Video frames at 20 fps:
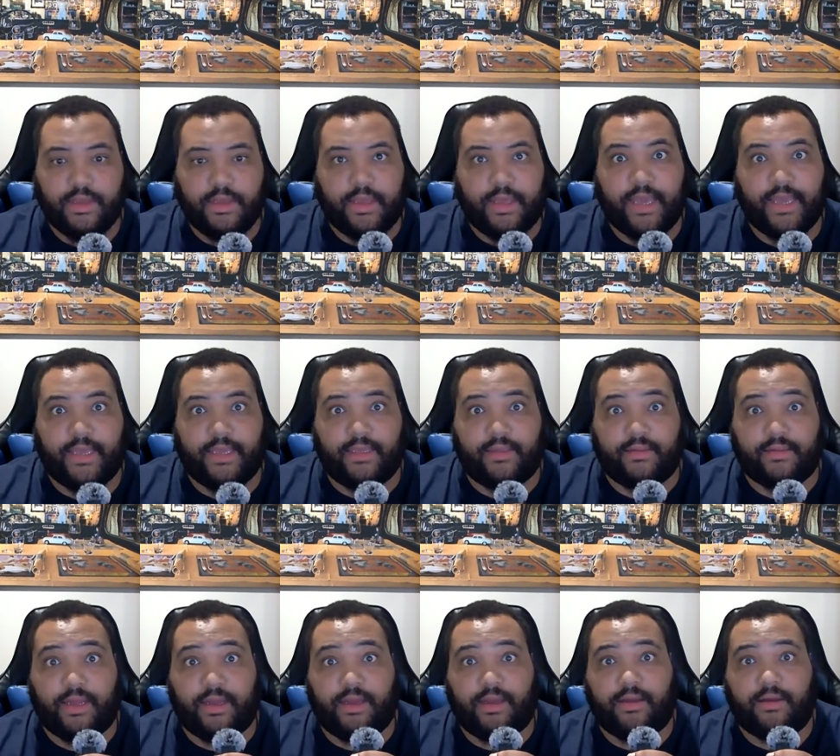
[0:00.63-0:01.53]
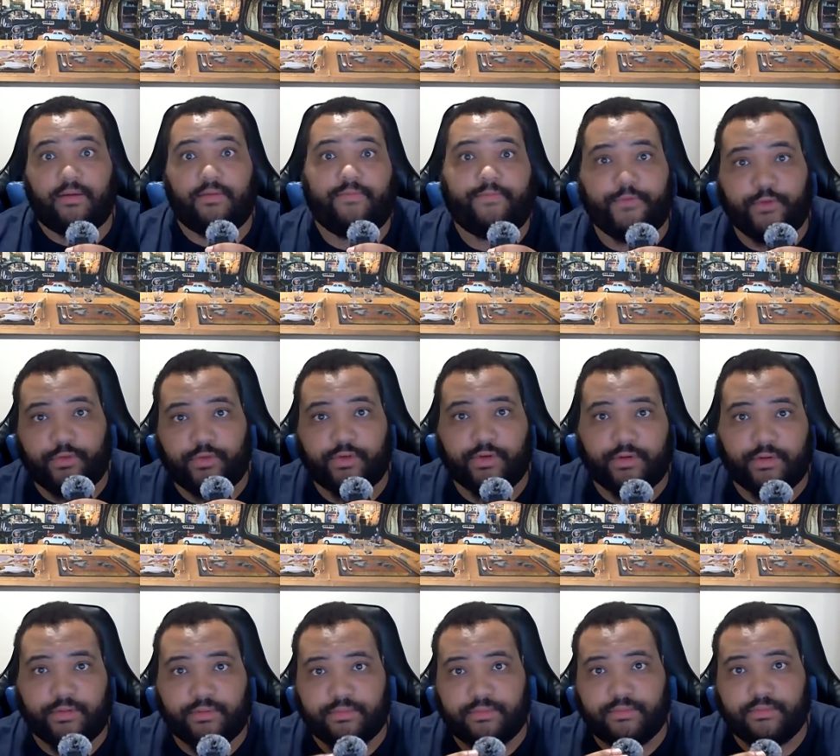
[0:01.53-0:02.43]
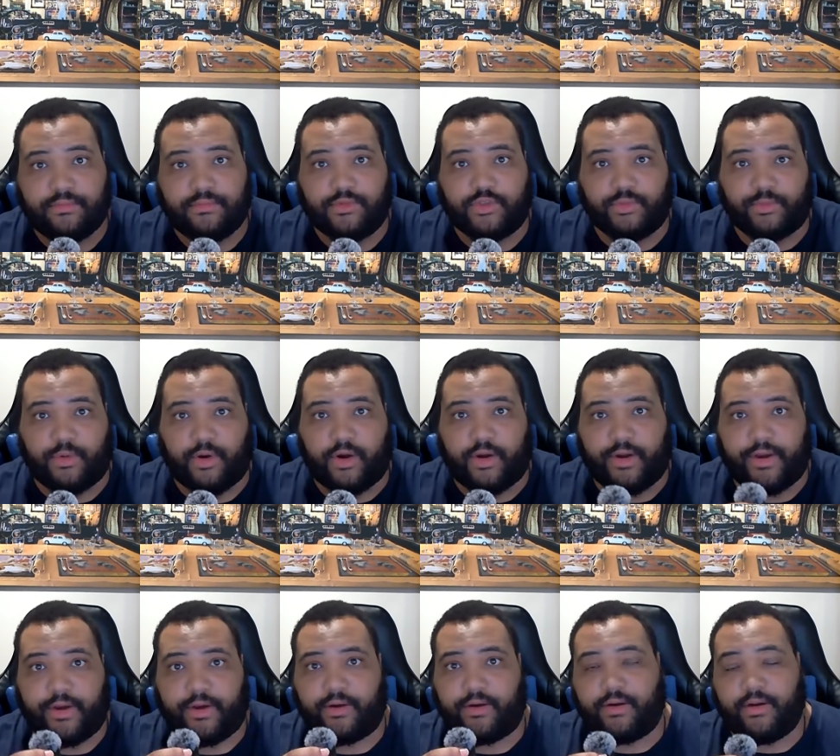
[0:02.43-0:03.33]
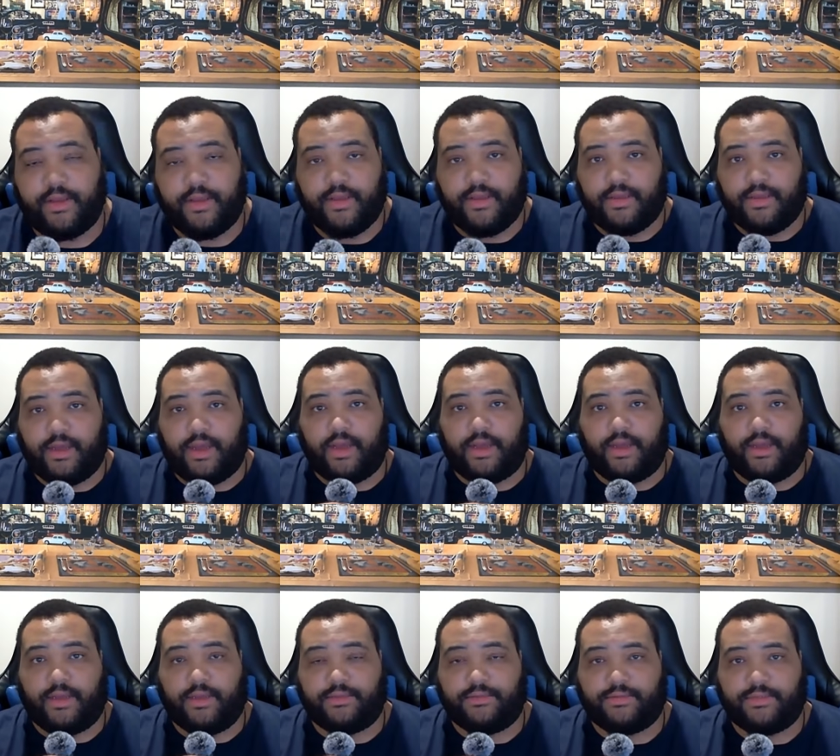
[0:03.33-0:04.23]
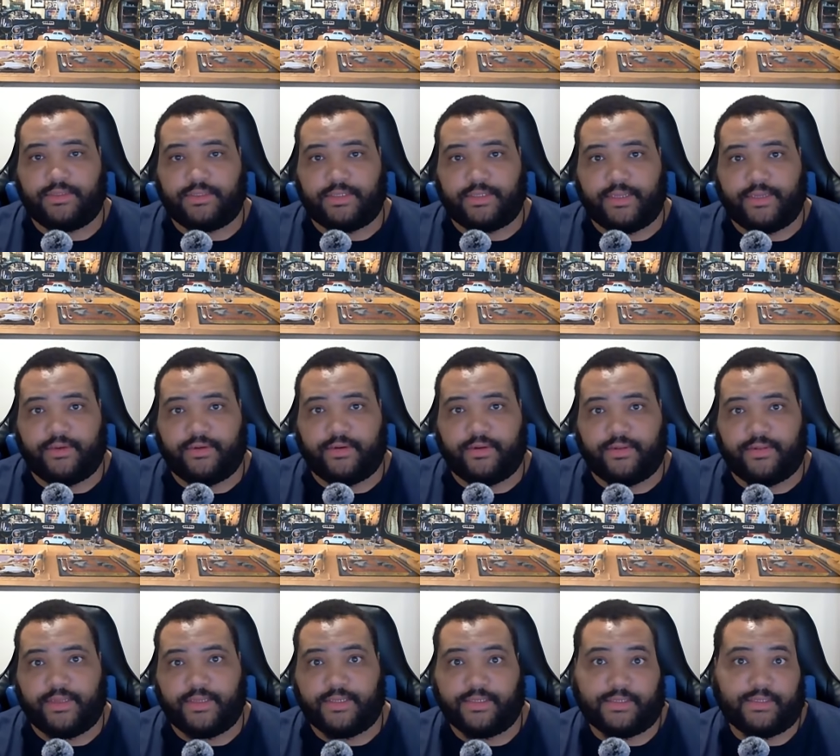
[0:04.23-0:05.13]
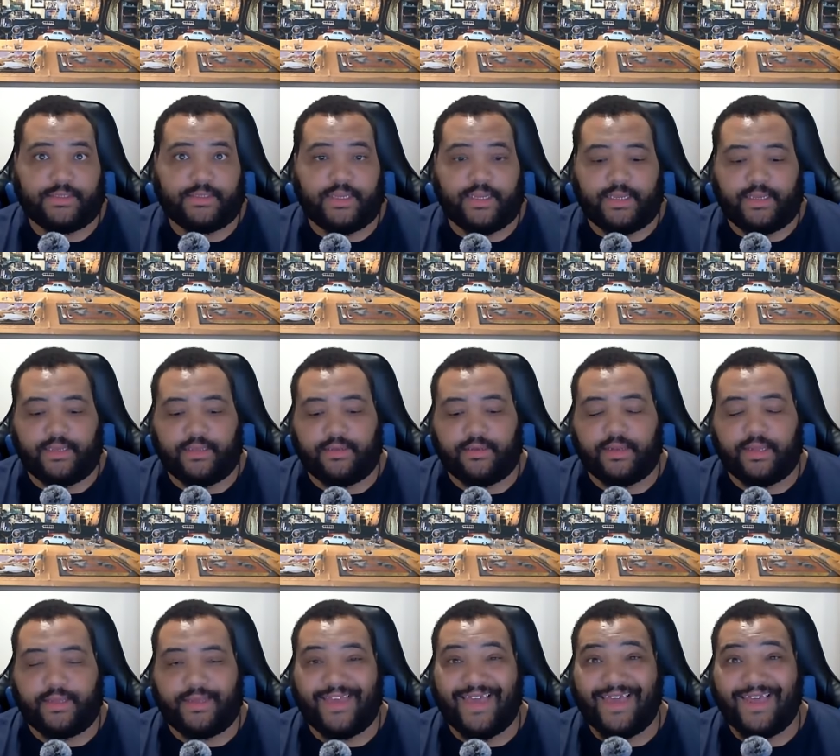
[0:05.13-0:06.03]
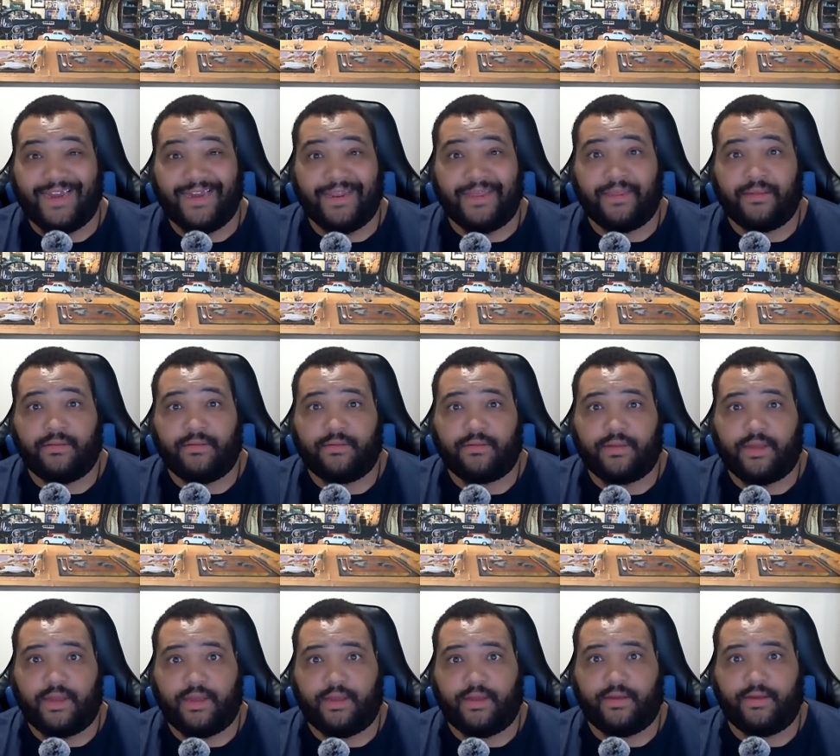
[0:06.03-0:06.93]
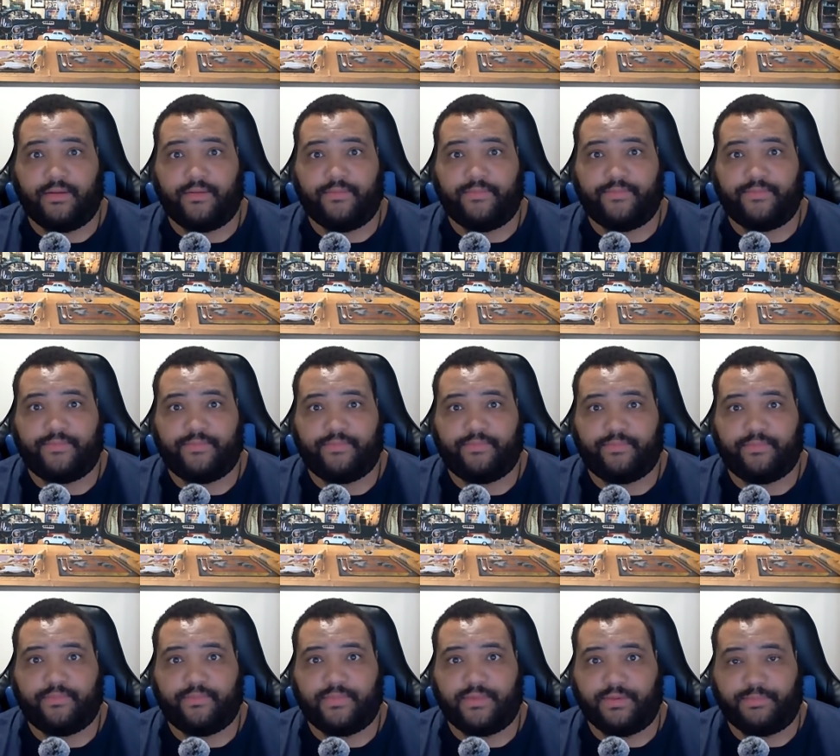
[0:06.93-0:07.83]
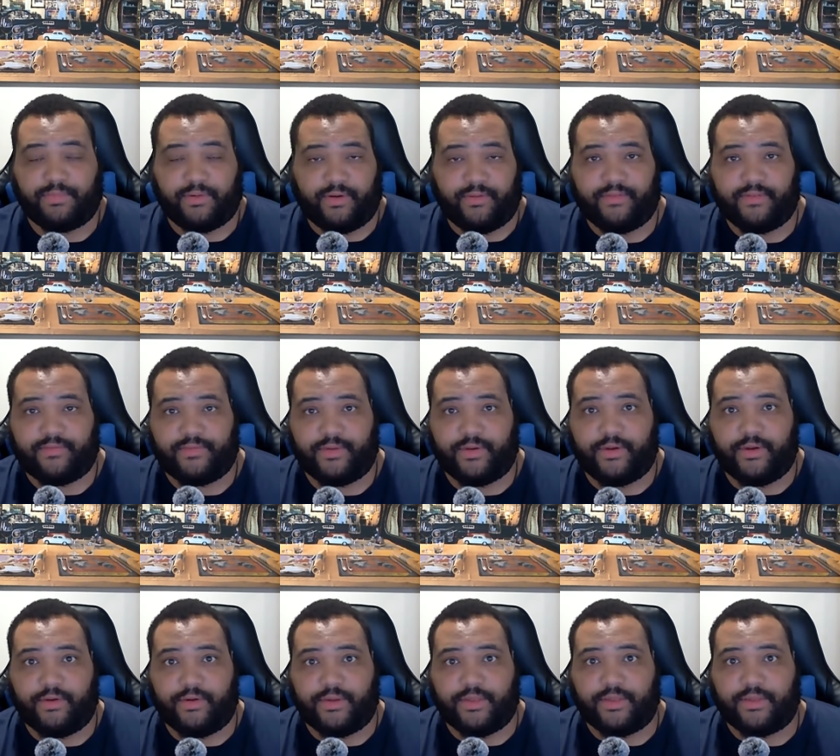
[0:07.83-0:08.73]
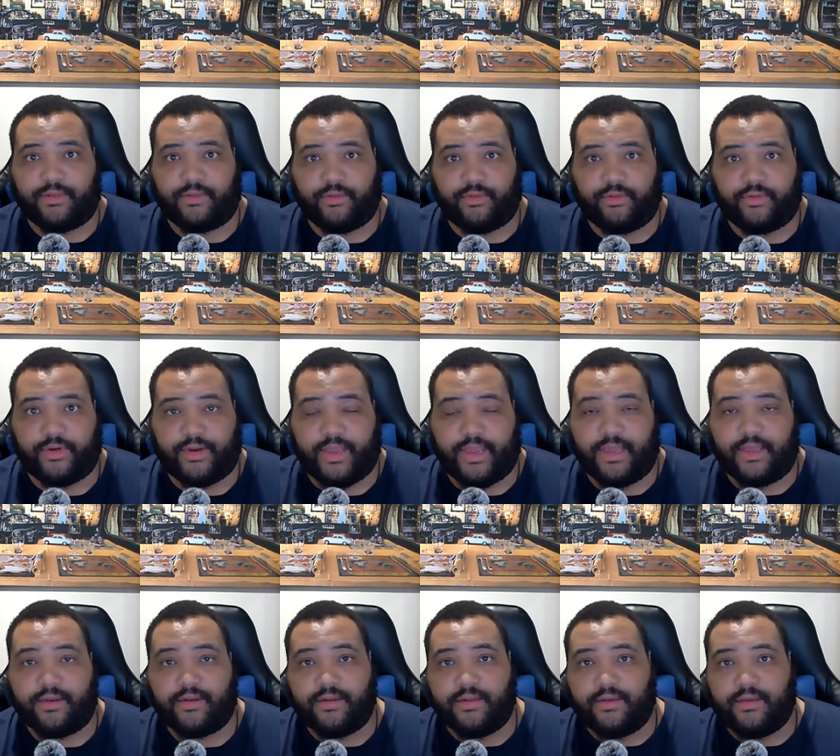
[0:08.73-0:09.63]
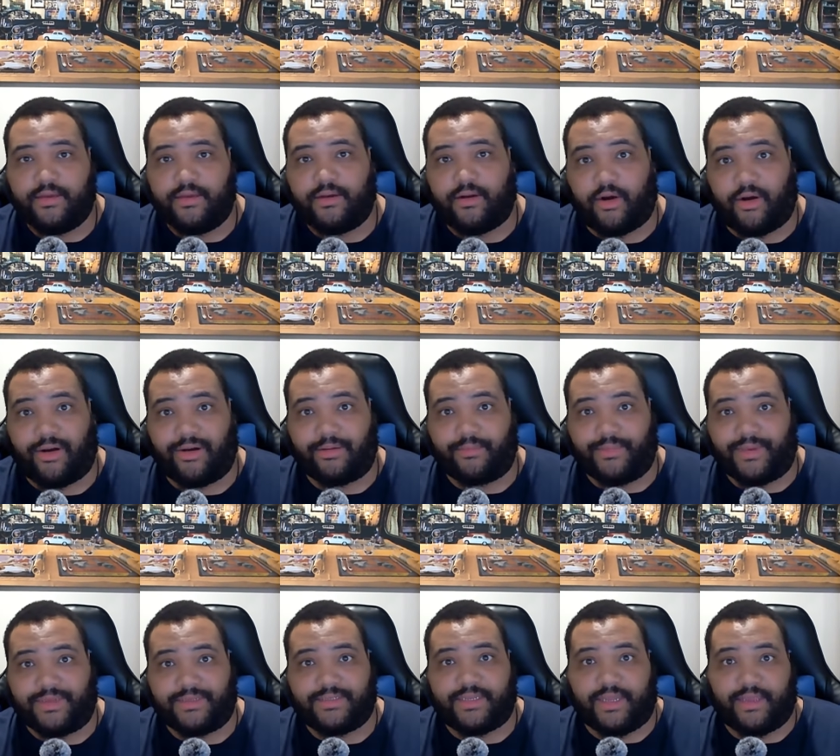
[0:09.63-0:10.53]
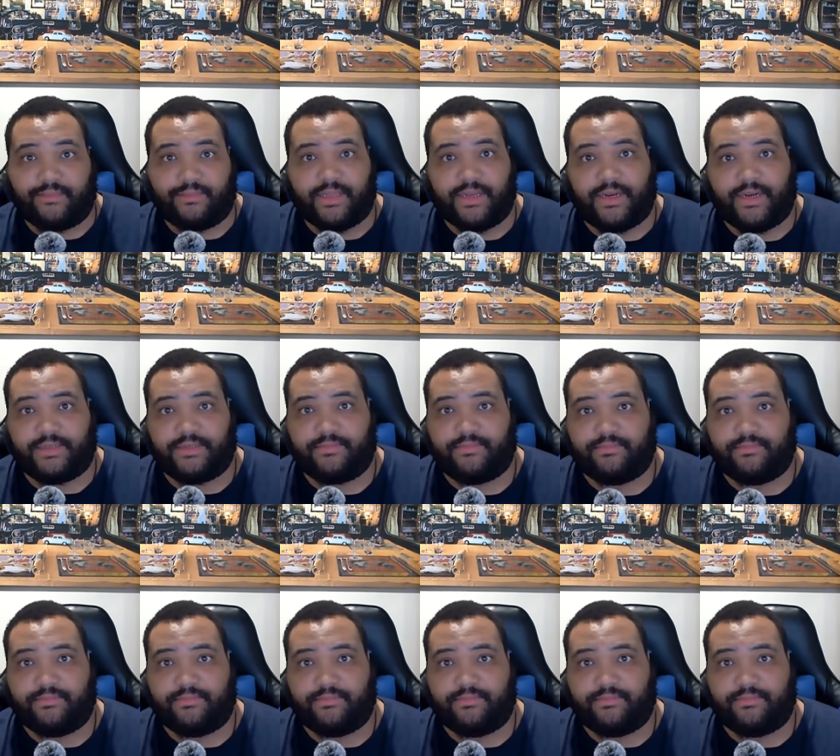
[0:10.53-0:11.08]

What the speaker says: Hey, future Jamar here. Just let you know that this is a editing of the previous video on the 338 ARC Mixtape that I